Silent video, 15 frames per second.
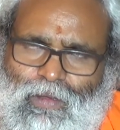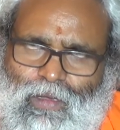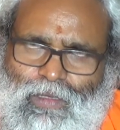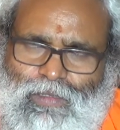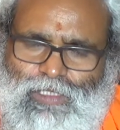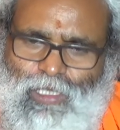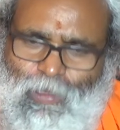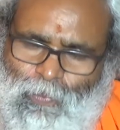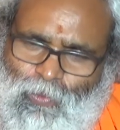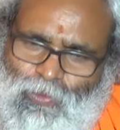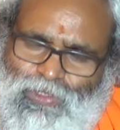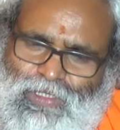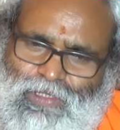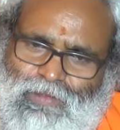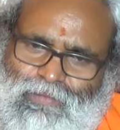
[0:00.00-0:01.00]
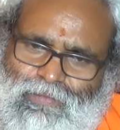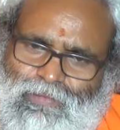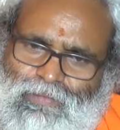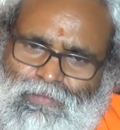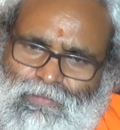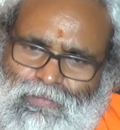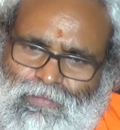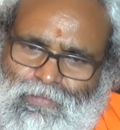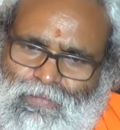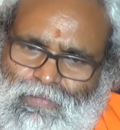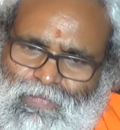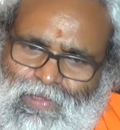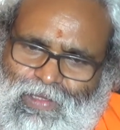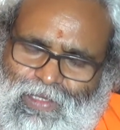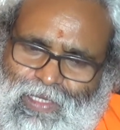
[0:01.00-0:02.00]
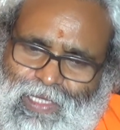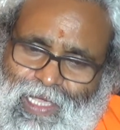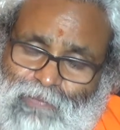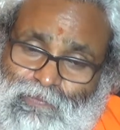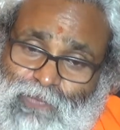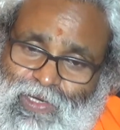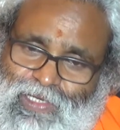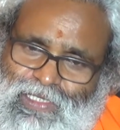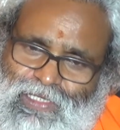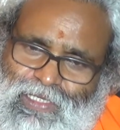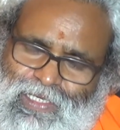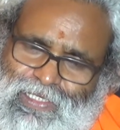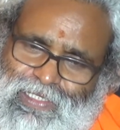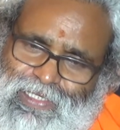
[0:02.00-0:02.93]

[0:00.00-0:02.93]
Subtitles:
suppose a person is